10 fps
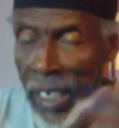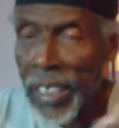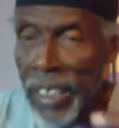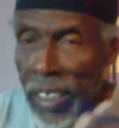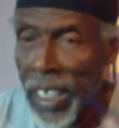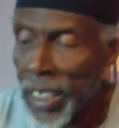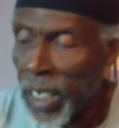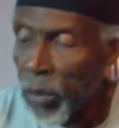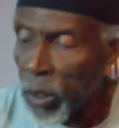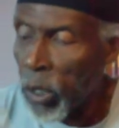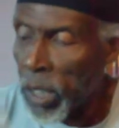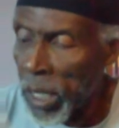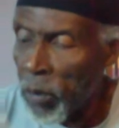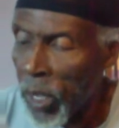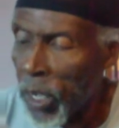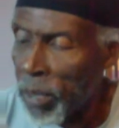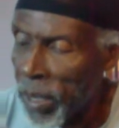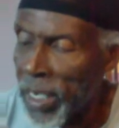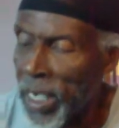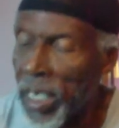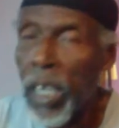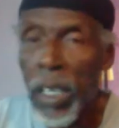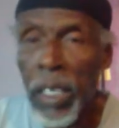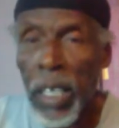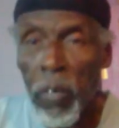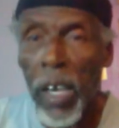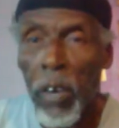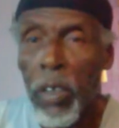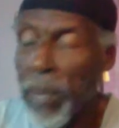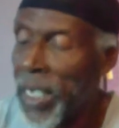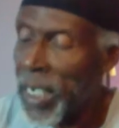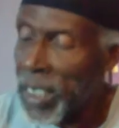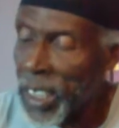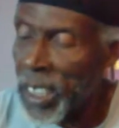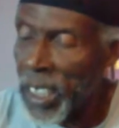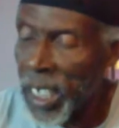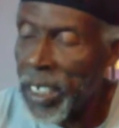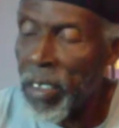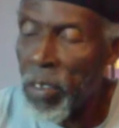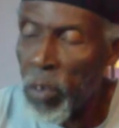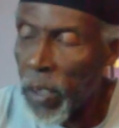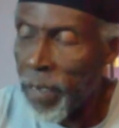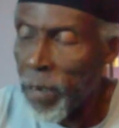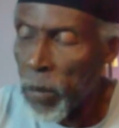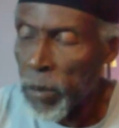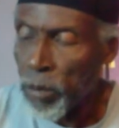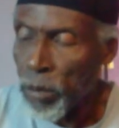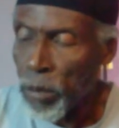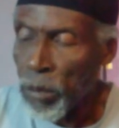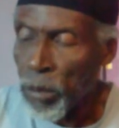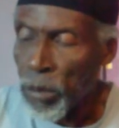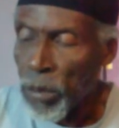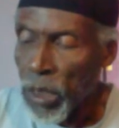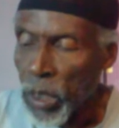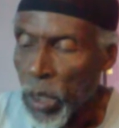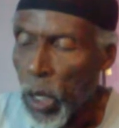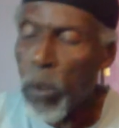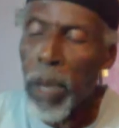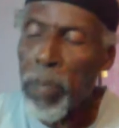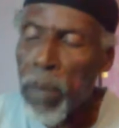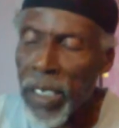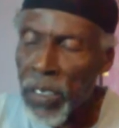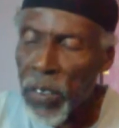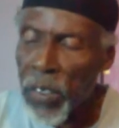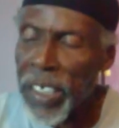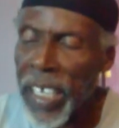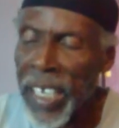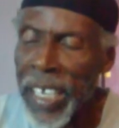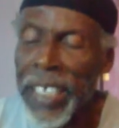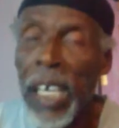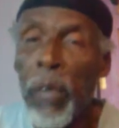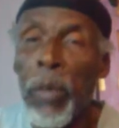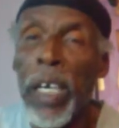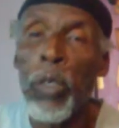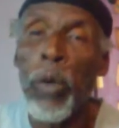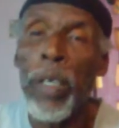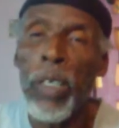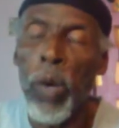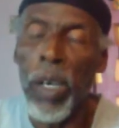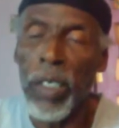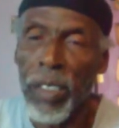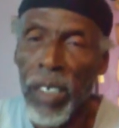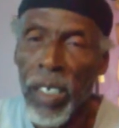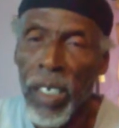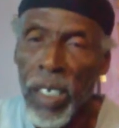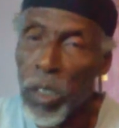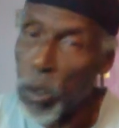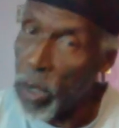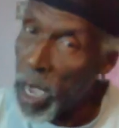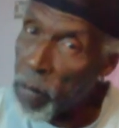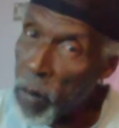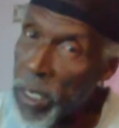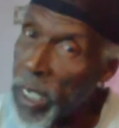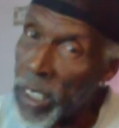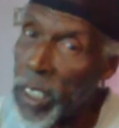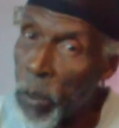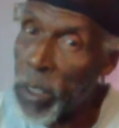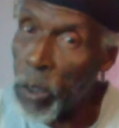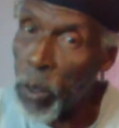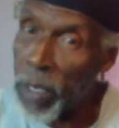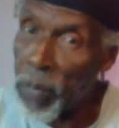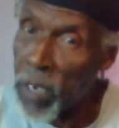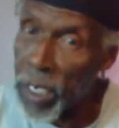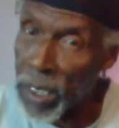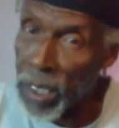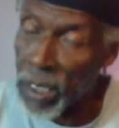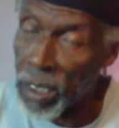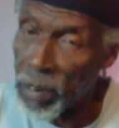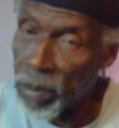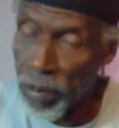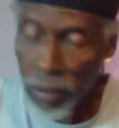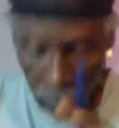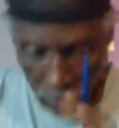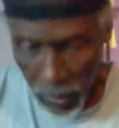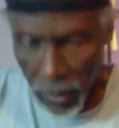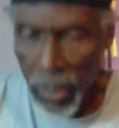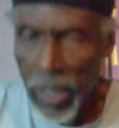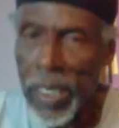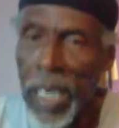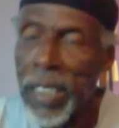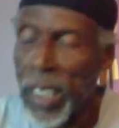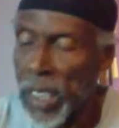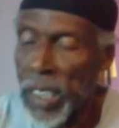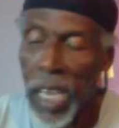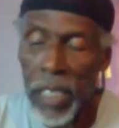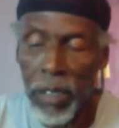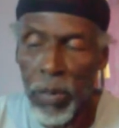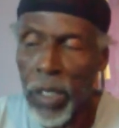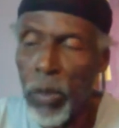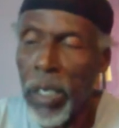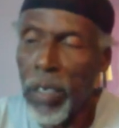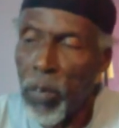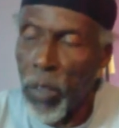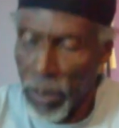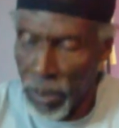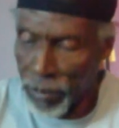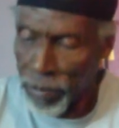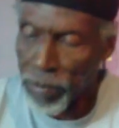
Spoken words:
get into 18 without leaving a remainder. 6 into 18, 3. Now we are plus 3 to 18 and we get 21. So therefore, yesterday was the 21st. That says that the 21st.